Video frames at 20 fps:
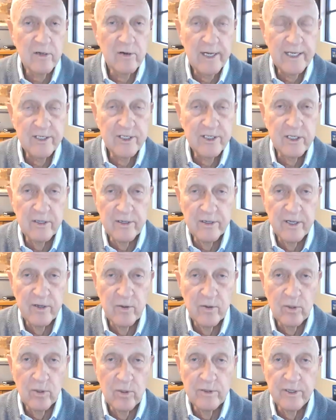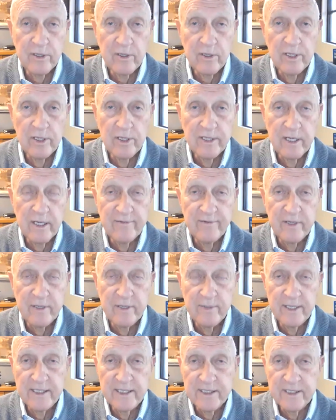for our grandchildren and the world they're going to
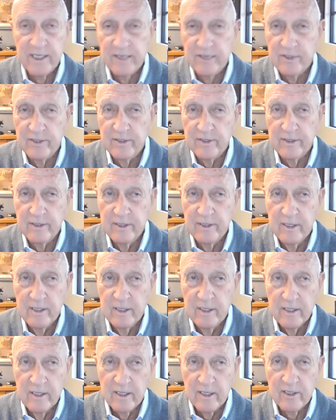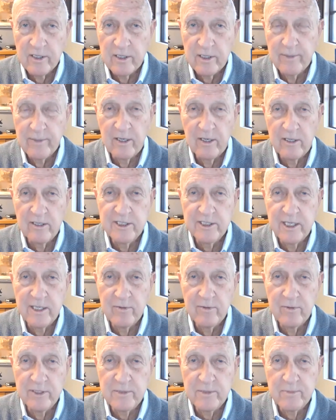live in. The children are going to be
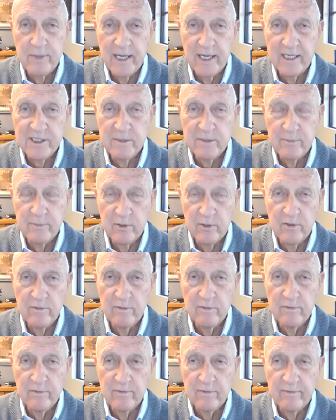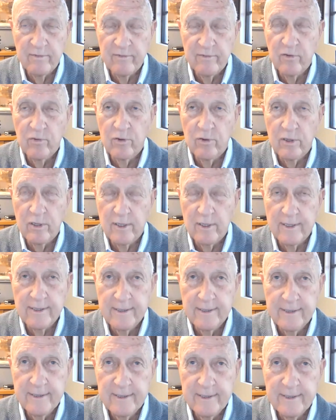largely responsible for